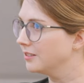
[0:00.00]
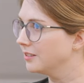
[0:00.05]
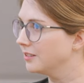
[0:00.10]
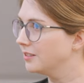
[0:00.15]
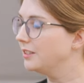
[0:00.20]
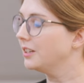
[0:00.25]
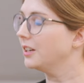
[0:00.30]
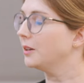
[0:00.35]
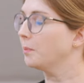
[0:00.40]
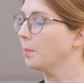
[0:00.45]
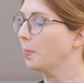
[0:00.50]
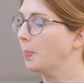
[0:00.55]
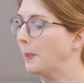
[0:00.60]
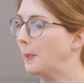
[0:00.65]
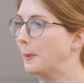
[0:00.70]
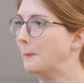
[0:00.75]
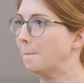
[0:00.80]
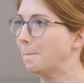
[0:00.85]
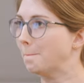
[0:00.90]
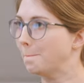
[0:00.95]
So yep. it's a
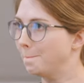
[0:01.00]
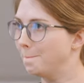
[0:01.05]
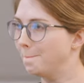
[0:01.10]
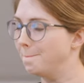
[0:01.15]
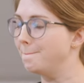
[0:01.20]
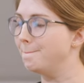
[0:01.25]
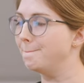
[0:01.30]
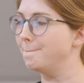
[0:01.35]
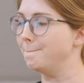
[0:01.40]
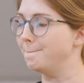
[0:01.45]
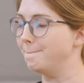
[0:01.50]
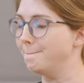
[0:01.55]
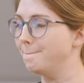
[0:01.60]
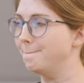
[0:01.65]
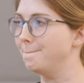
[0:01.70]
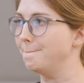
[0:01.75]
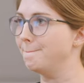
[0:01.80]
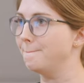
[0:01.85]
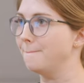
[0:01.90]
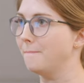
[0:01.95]
version of this mm, drug.
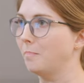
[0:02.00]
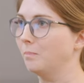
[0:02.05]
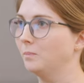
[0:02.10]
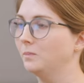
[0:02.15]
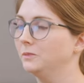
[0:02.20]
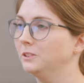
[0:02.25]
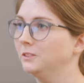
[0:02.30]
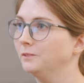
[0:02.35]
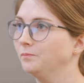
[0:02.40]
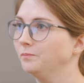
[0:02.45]
Mm. And there's